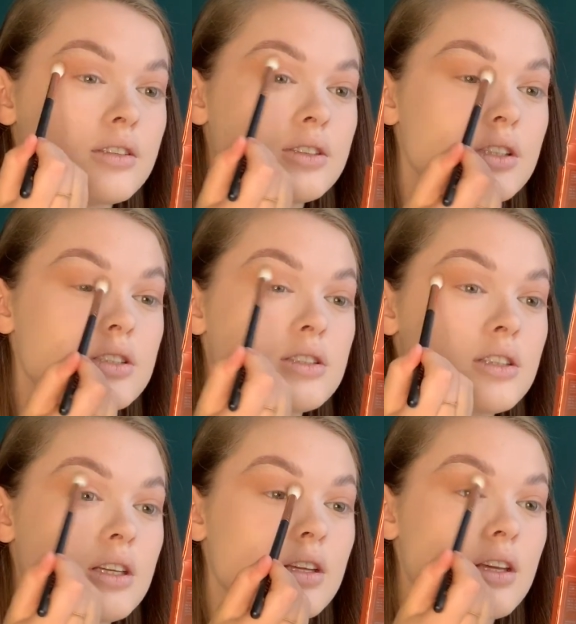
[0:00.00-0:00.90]
just to
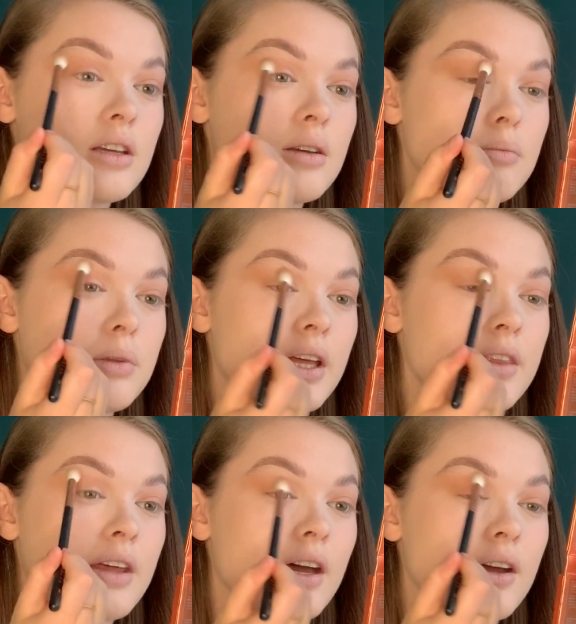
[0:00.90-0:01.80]

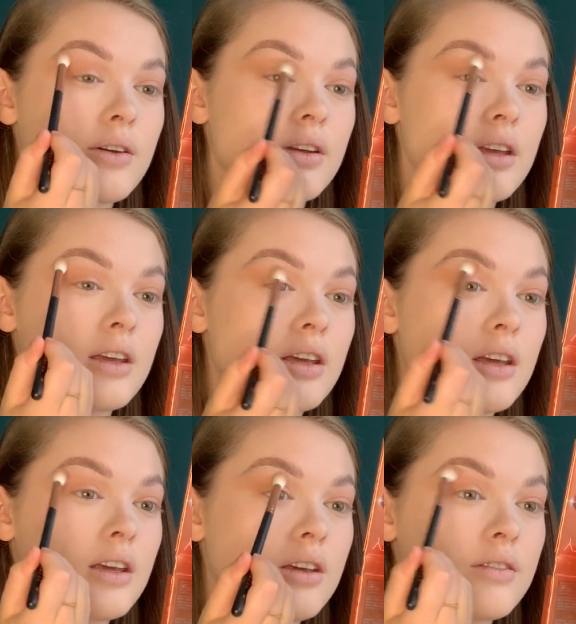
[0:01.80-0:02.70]
blend that out
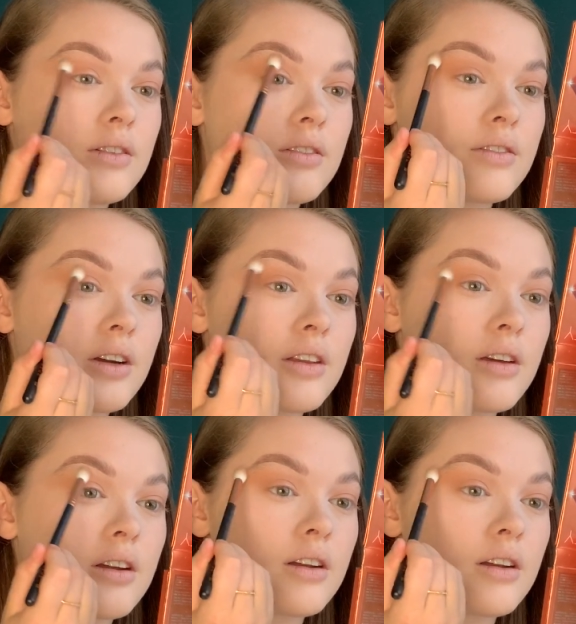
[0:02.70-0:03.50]
even further.